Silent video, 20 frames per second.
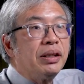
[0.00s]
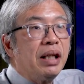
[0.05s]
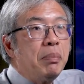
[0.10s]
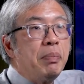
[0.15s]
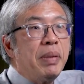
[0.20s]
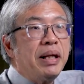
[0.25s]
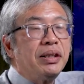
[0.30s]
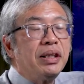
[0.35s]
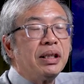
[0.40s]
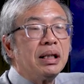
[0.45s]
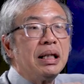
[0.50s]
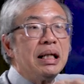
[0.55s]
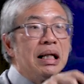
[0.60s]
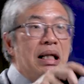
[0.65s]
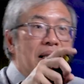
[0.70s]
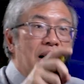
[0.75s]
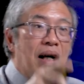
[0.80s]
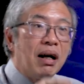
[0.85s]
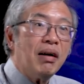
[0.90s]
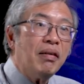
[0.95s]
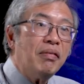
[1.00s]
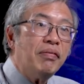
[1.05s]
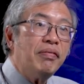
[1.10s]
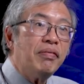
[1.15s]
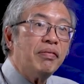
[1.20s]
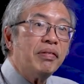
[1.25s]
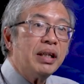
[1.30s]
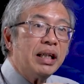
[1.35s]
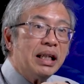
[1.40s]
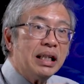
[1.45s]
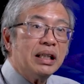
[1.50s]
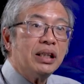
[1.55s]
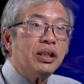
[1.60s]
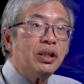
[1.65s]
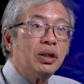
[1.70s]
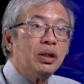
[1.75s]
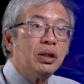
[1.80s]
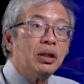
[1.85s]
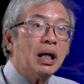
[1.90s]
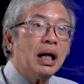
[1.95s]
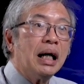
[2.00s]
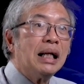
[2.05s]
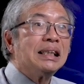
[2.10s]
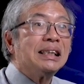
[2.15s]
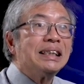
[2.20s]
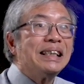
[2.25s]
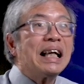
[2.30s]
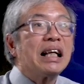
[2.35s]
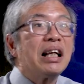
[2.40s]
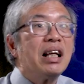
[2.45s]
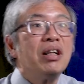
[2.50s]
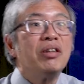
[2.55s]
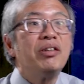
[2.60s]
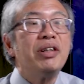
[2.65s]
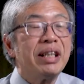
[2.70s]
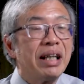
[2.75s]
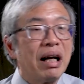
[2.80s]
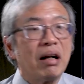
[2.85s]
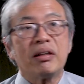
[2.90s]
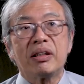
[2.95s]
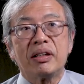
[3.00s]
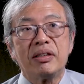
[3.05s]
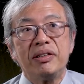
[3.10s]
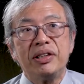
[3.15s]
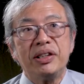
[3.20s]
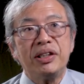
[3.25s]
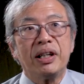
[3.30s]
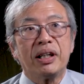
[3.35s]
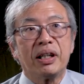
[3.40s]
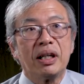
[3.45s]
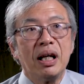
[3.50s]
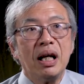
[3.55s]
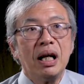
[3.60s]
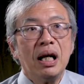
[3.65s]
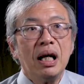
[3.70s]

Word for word: then basically love is a secondary characteristic.